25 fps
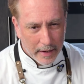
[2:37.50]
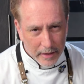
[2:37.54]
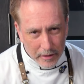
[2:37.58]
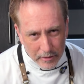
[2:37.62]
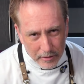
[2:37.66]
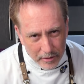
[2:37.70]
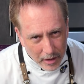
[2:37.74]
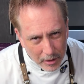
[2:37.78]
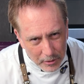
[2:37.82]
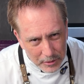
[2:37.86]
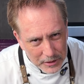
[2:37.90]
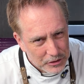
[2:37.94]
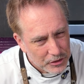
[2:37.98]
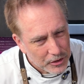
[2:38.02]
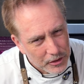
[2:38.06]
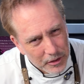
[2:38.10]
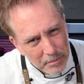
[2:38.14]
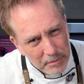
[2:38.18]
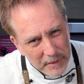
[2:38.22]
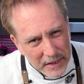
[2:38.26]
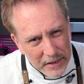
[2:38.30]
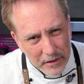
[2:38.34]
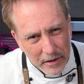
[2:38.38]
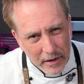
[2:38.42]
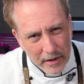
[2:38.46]
I don't always cook
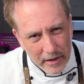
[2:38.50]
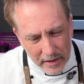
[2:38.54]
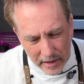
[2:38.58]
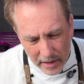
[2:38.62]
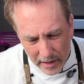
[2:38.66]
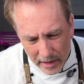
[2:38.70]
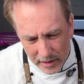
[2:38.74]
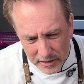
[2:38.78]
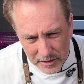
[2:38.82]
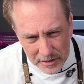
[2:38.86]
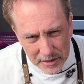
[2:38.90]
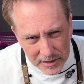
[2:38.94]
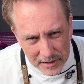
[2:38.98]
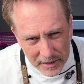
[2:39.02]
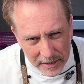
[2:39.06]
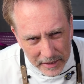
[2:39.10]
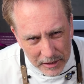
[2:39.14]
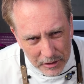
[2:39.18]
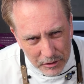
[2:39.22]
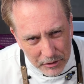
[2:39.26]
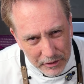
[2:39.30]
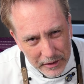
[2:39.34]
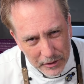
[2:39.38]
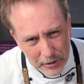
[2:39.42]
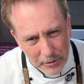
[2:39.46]
meat on a non-stick
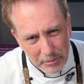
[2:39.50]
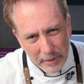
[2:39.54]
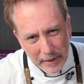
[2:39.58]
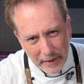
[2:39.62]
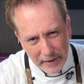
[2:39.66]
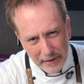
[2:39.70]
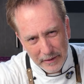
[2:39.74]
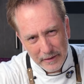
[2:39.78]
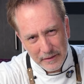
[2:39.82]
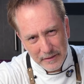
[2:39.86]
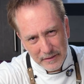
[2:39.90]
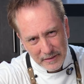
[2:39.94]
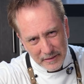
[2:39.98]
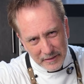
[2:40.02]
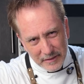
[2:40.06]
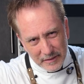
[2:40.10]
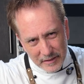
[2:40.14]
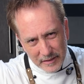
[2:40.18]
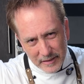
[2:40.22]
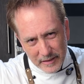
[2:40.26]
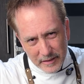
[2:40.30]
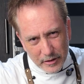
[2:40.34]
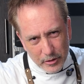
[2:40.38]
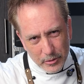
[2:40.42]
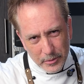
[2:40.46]
griddle, but
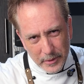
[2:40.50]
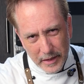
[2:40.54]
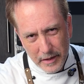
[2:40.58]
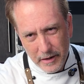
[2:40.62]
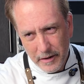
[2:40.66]
here we